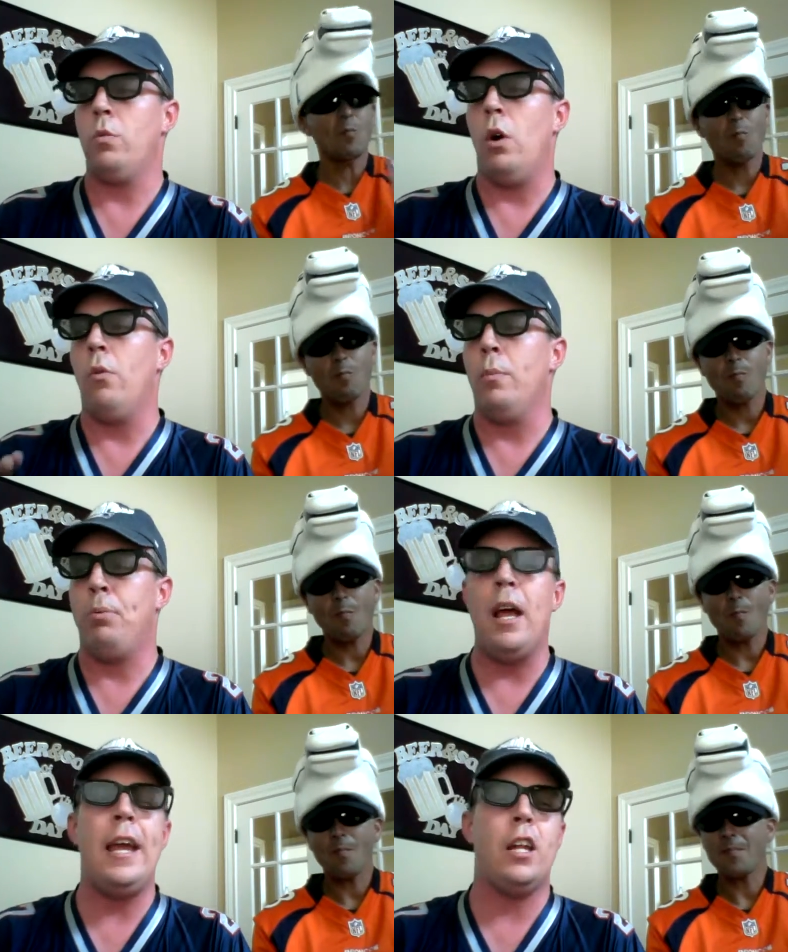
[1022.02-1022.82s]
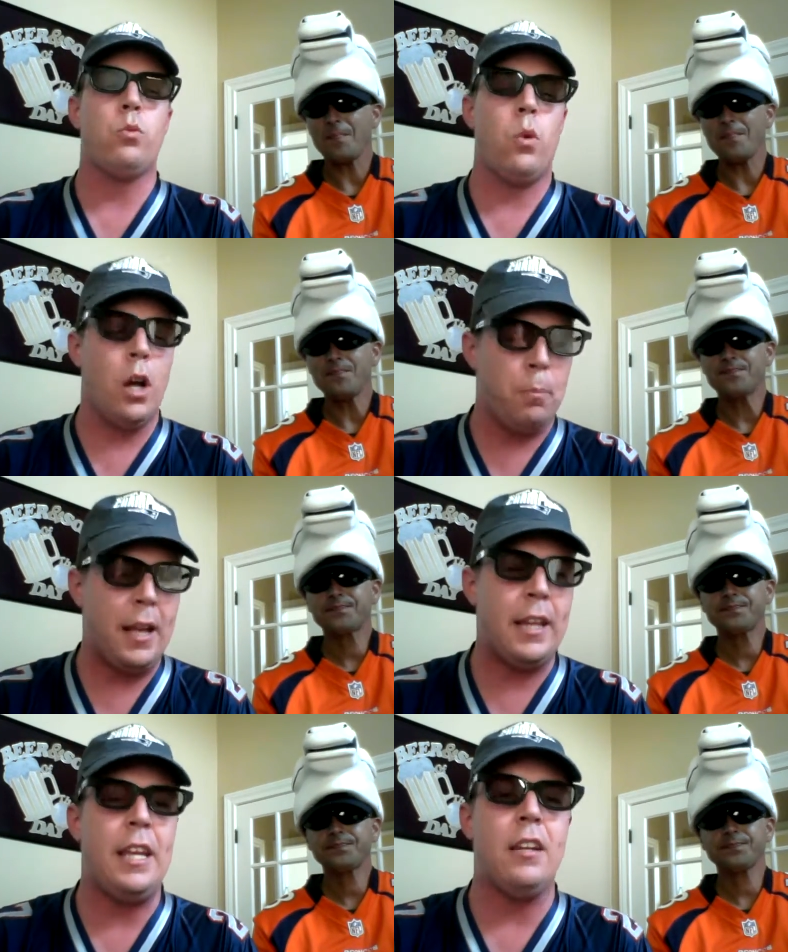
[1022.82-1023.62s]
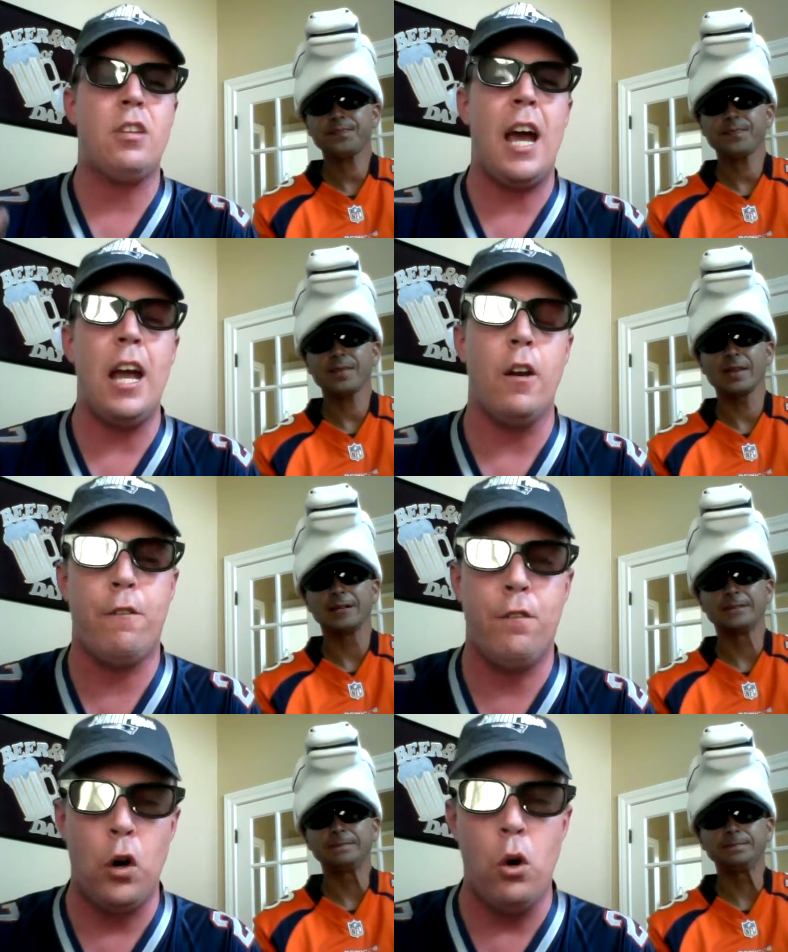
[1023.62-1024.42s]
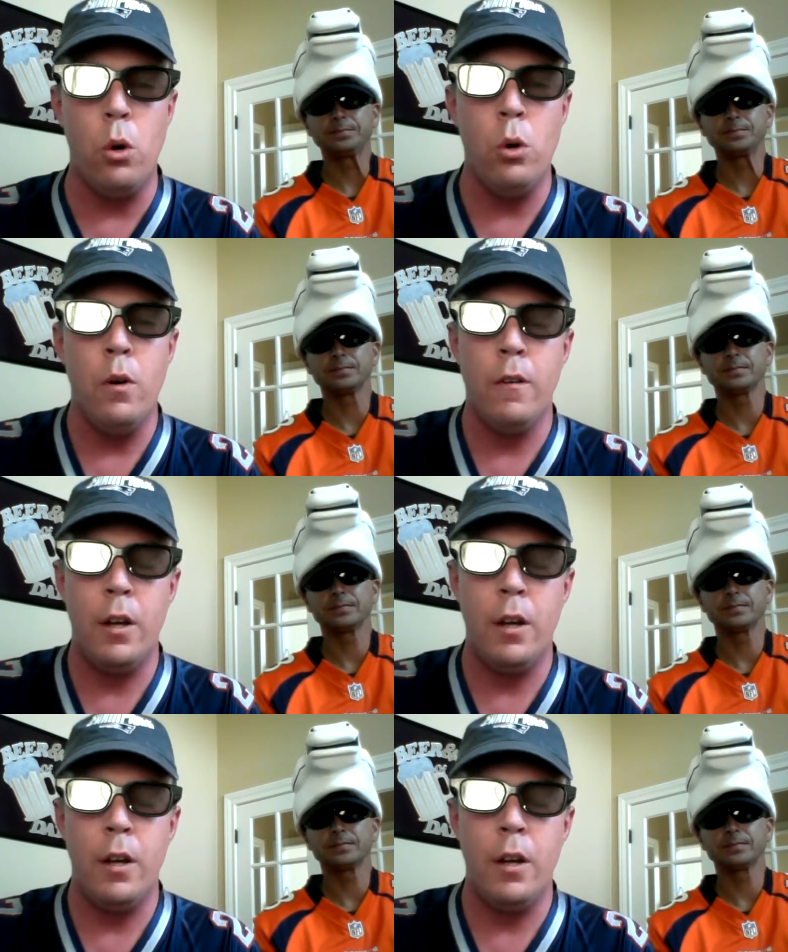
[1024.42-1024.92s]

Speaker 1: what we're playing is we're gonna play the entire full